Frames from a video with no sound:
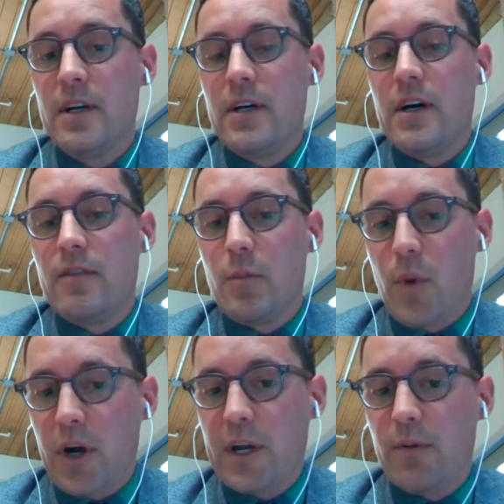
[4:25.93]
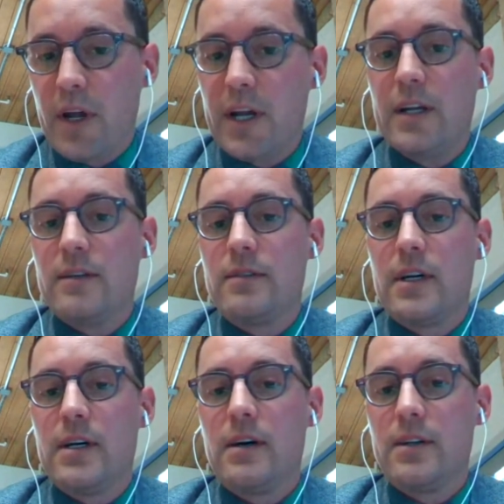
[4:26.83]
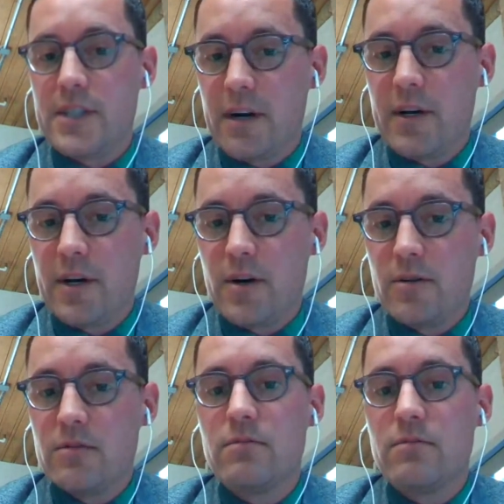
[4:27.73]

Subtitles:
market-ready Ontario